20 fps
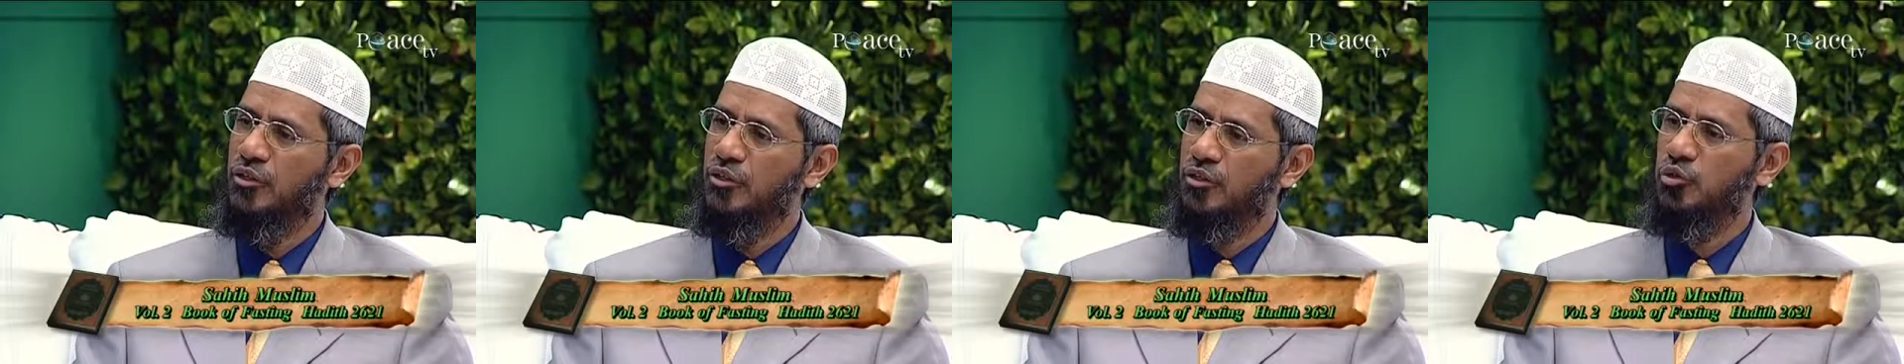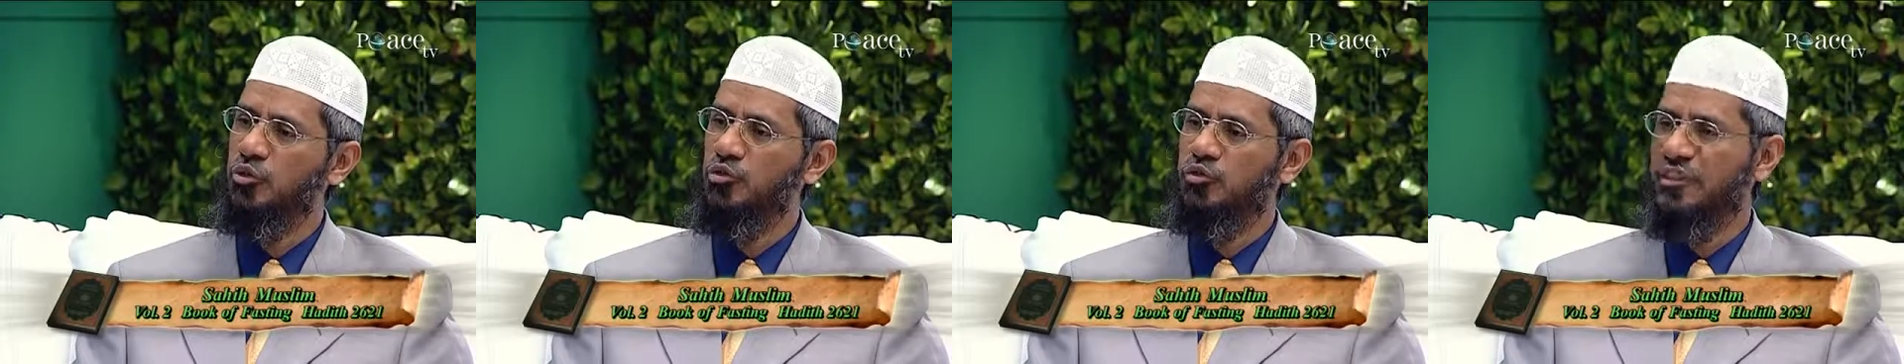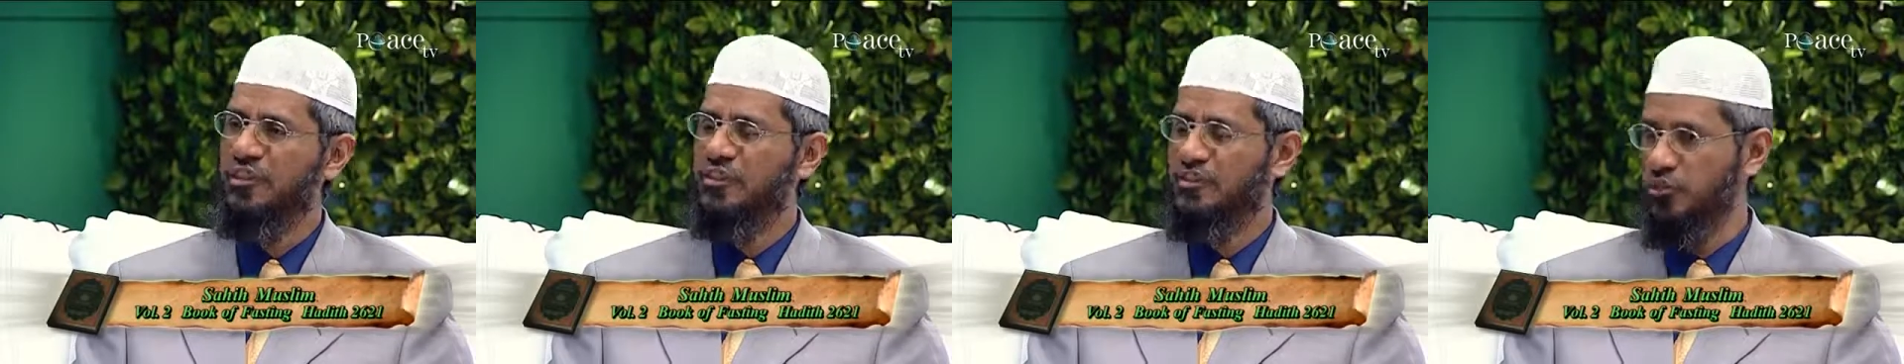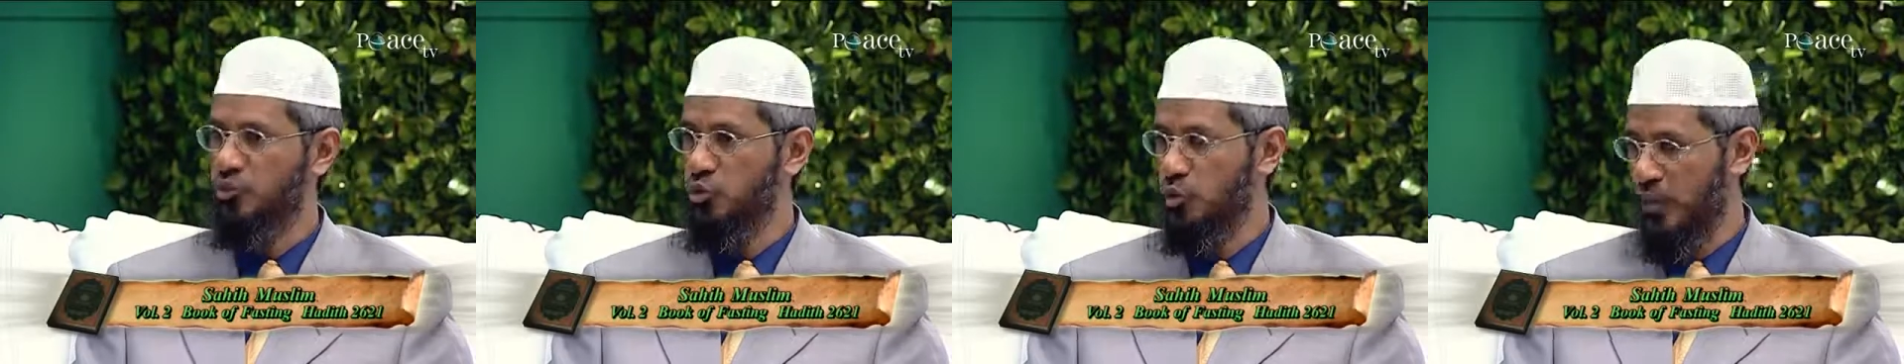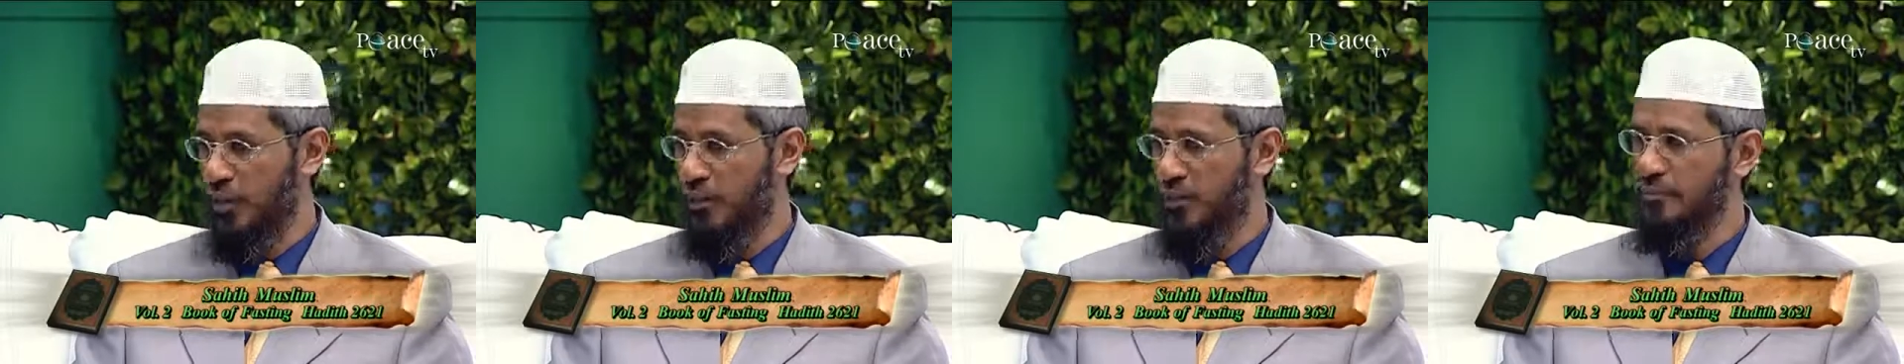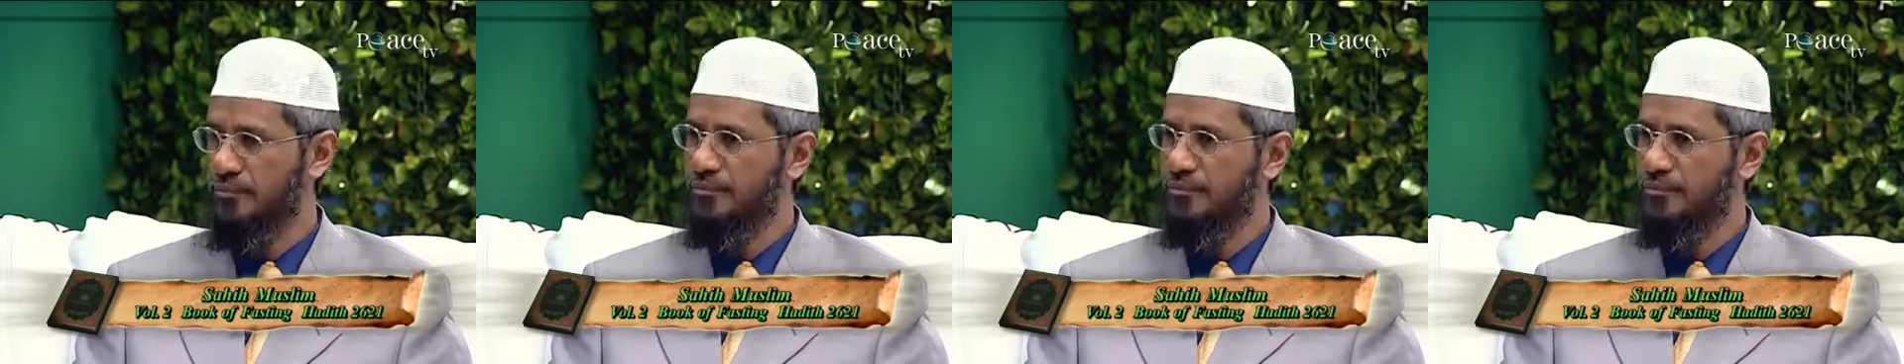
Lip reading: 2621,